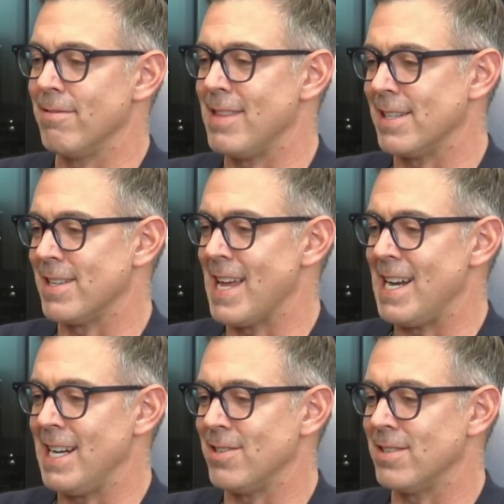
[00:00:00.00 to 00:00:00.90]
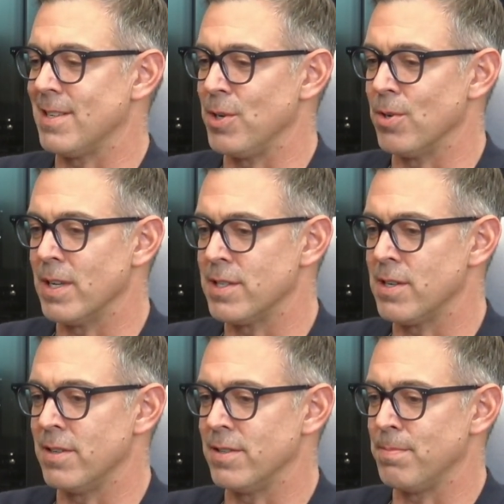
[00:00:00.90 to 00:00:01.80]
things of that nature. Some of your
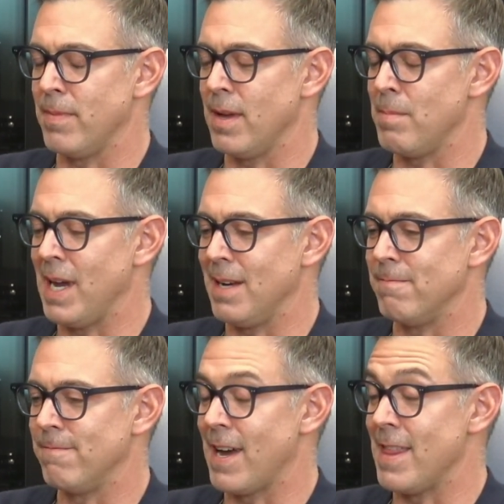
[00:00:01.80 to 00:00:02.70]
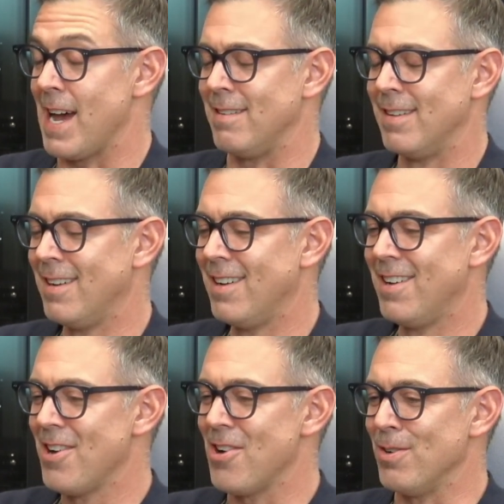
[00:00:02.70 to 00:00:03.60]
listeners may find that
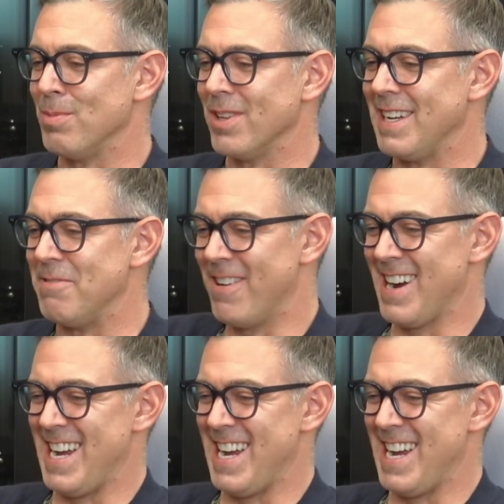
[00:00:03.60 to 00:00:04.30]
hard to believe.